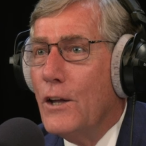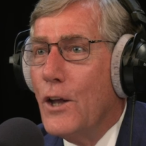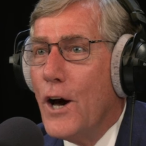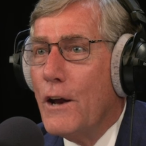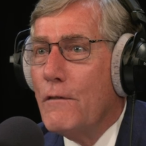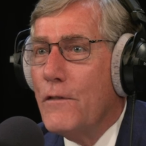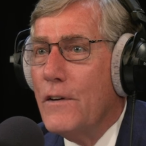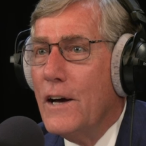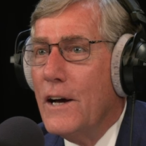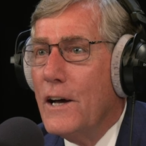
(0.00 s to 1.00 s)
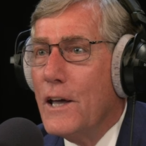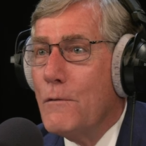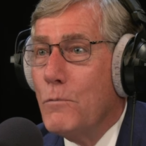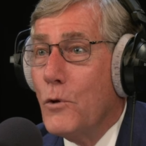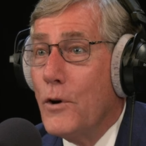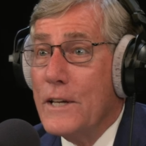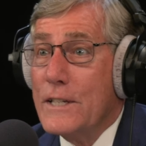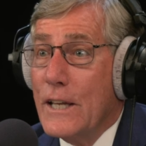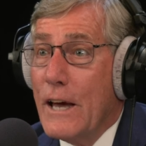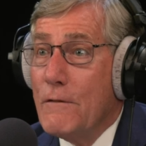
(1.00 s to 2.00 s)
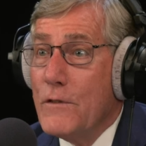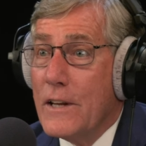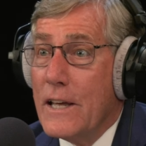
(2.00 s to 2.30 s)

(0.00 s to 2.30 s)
a lot of uh, employees left